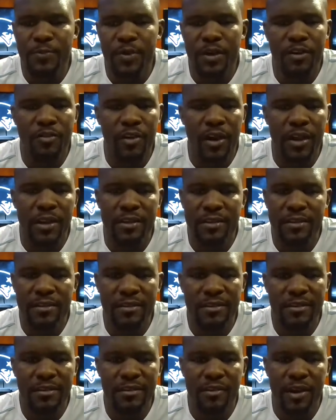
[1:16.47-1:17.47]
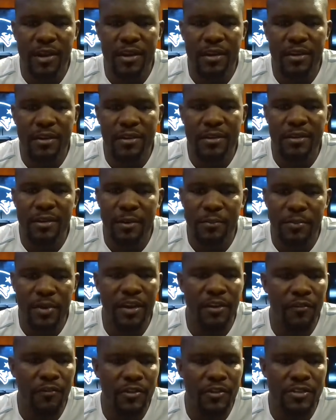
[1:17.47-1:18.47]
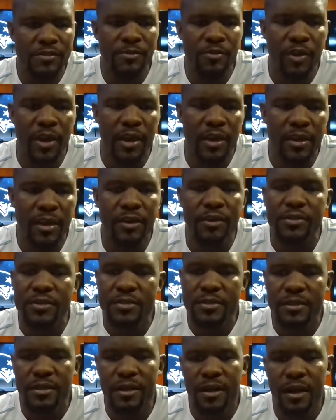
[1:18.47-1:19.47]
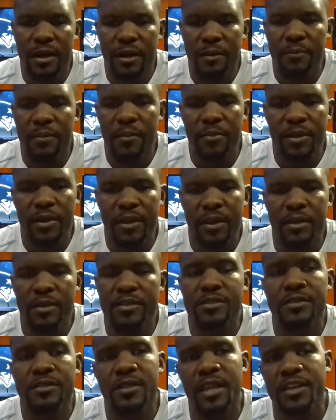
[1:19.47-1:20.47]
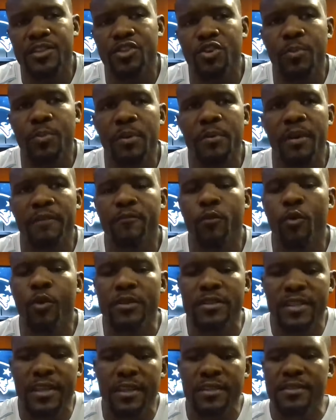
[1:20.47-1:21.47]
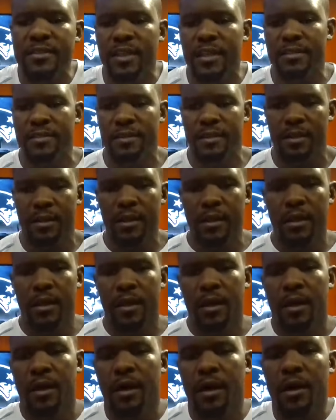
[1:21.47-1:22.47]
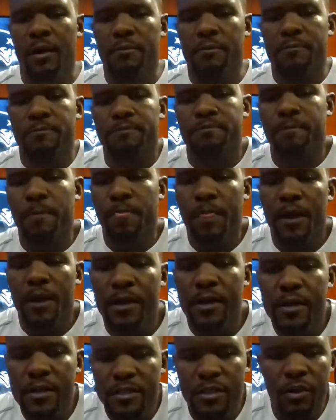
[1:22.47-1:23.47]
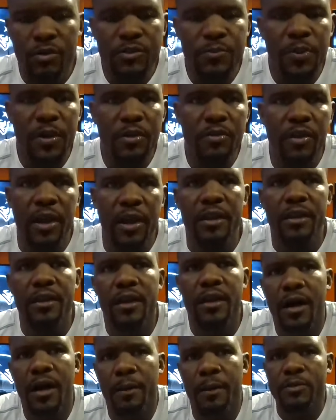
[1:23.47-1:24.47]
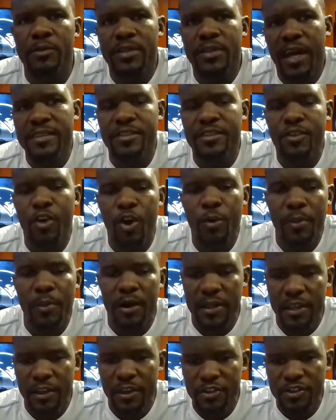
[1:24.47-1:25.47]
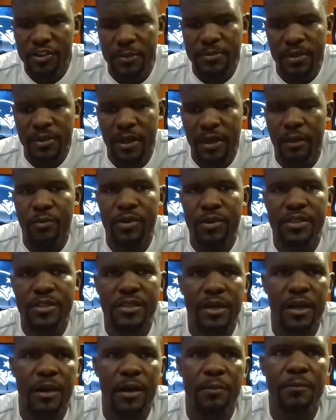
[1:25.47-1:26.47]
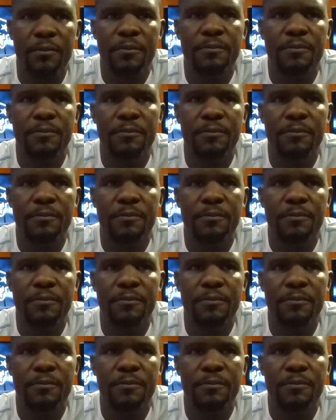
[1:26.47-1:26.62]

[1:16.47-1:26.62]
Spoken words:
great. I've been here for some great years. I've been here. This next year will be my 14th season. Um, so it's been great. I was asked to talk about leadership today, which uh,